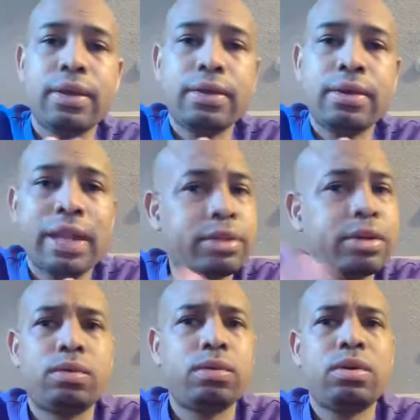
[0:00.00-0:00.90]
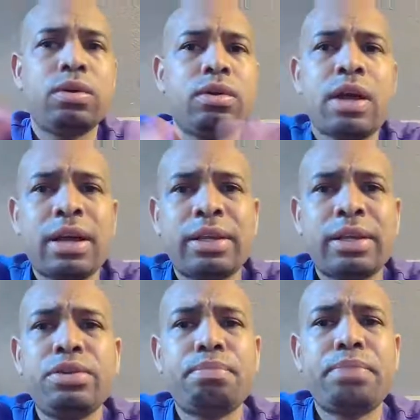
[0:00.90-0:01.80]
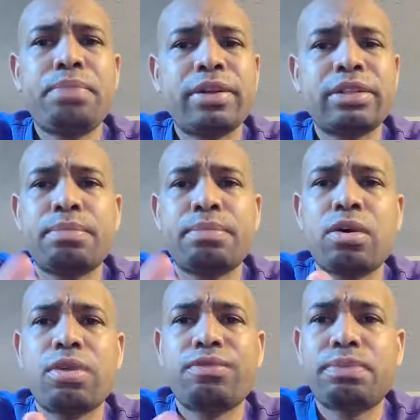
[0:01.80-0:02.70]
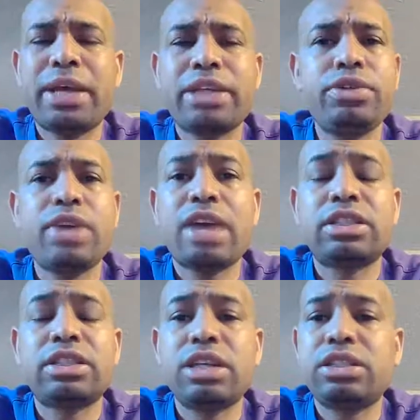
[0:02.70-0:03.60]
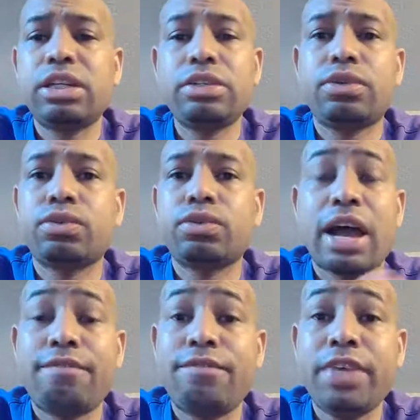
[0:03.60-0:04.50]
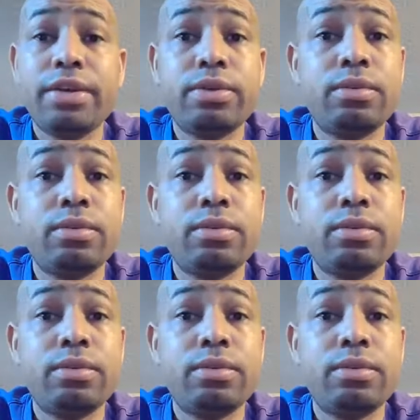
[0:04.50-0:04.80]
Like, no, how can you compare something off of spec? You haven't touched it. You don't know how it feels.